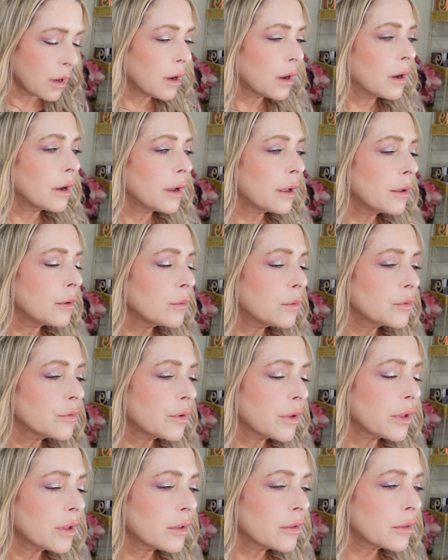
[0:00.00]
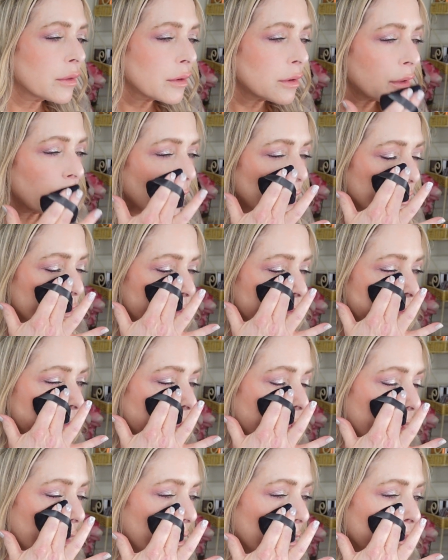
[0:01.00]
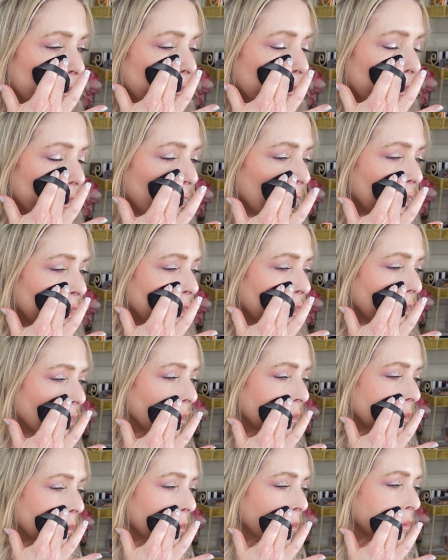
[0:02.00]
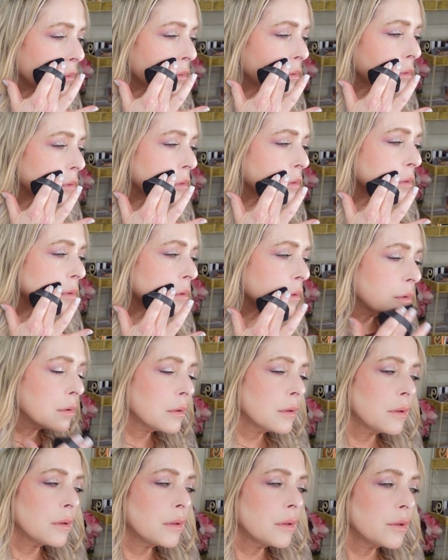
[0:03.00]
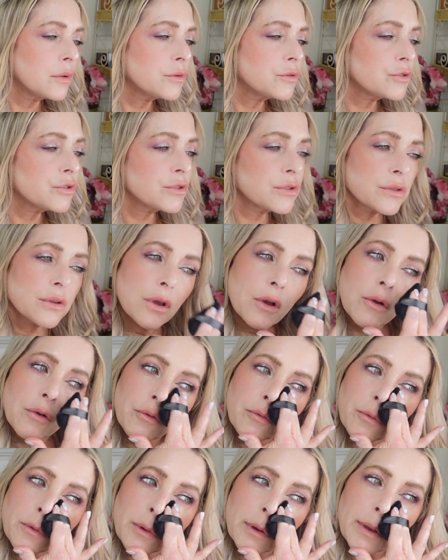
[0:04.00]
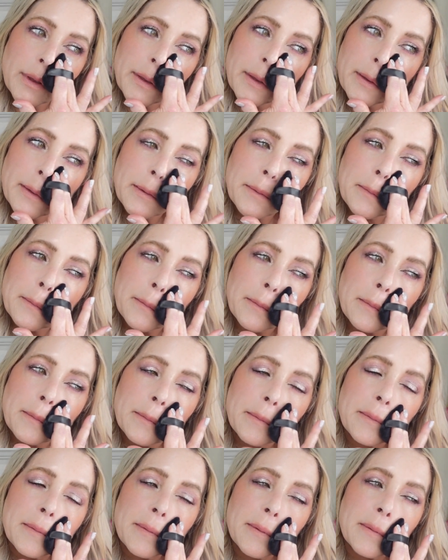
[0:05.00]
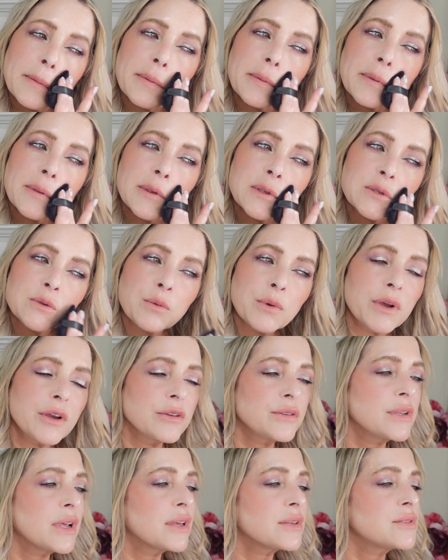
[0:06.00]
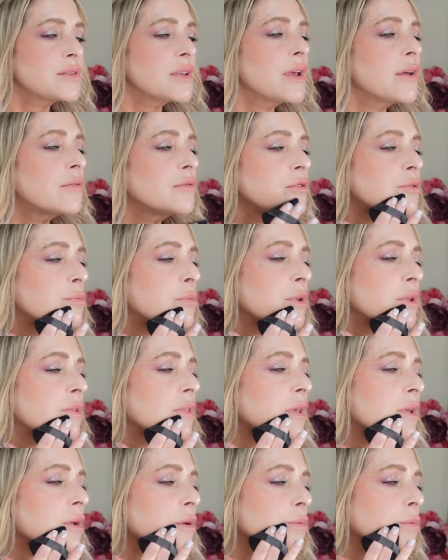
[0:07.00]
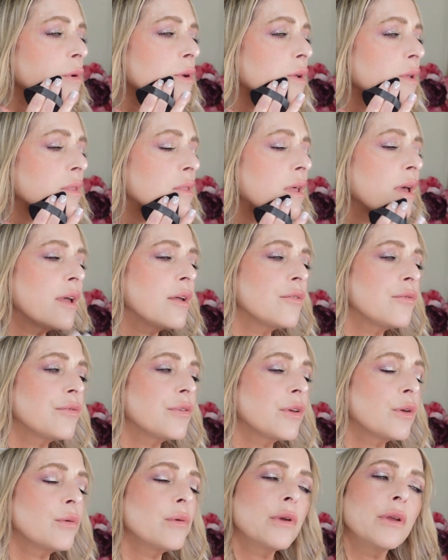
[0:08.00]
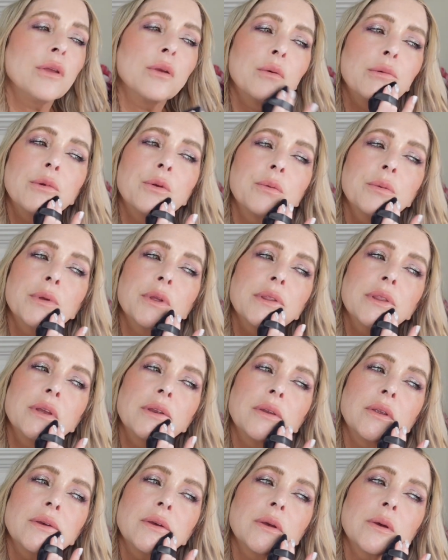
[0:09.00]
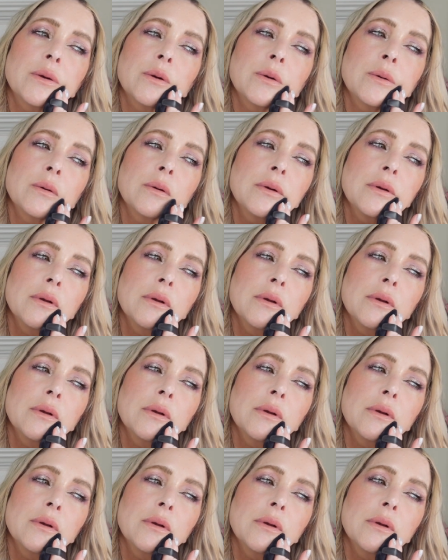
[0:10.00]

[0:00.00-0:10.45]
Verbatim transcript: All right, we'll take a little on the side over here. just go for it. These wear tests have to be like real life, like what you would really do.